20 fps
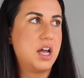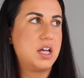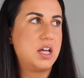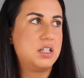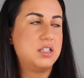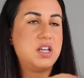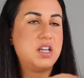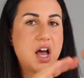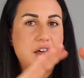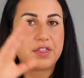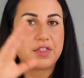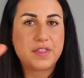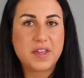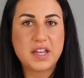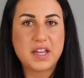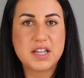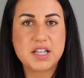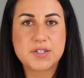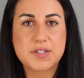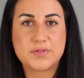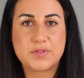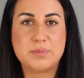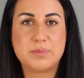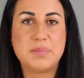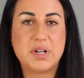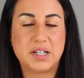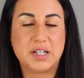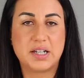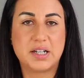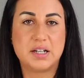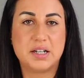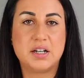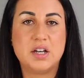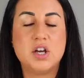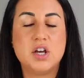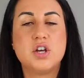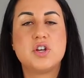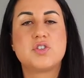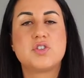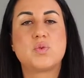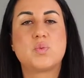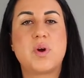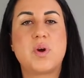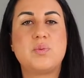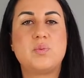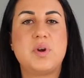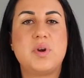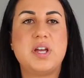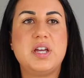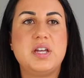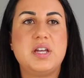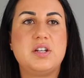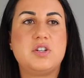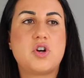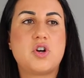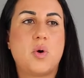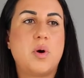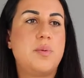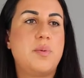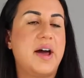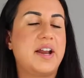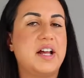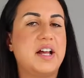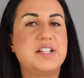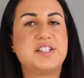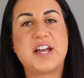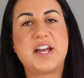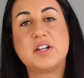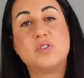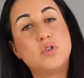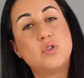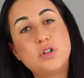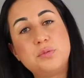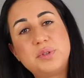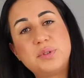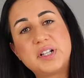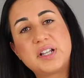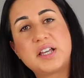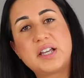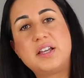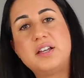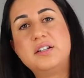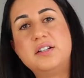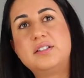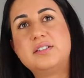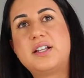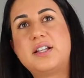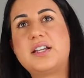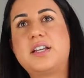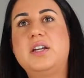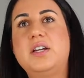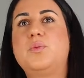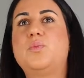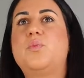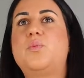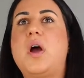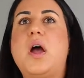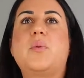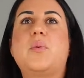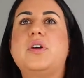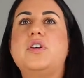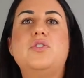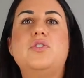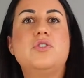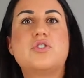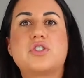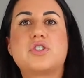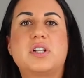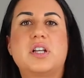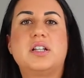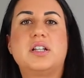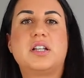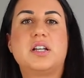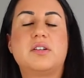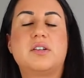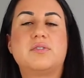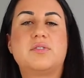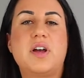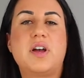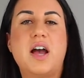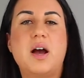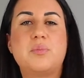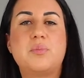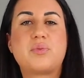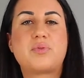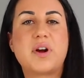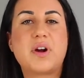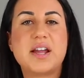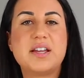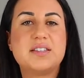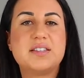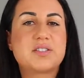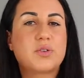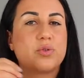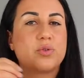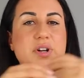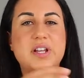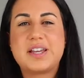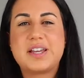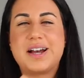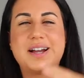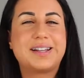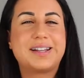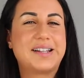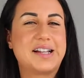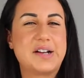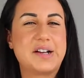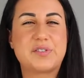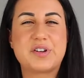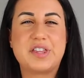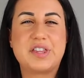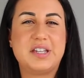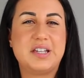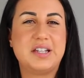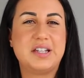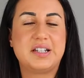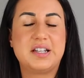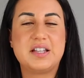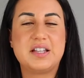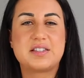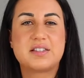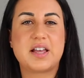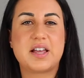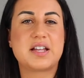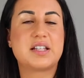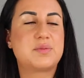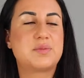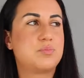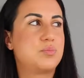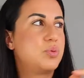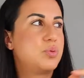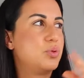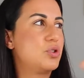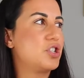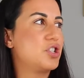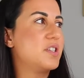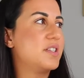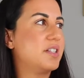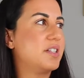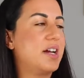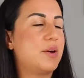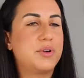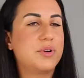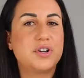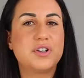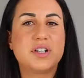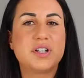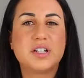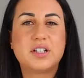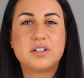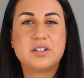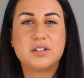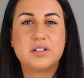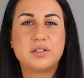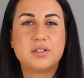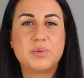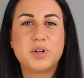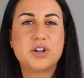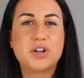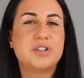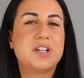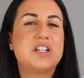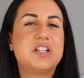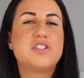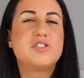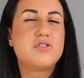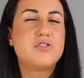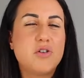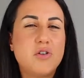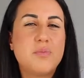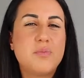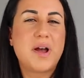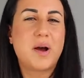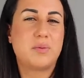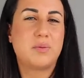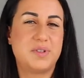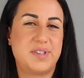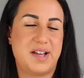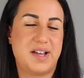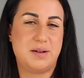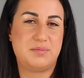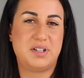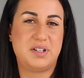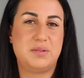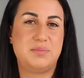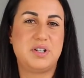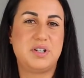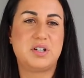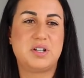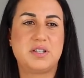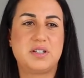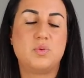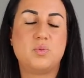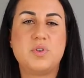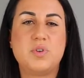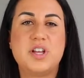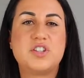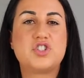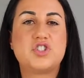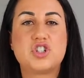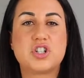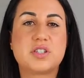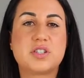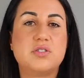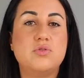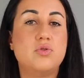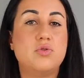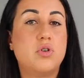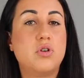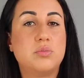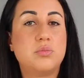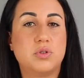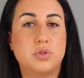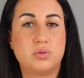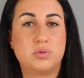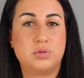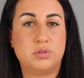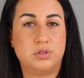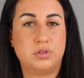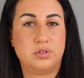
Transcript: nothing is familiar. So when we go about our day normally, like where we usually live, our brains already calculate everything in. It's like pushes it out. We don't need to know about what's happening because it's just normal,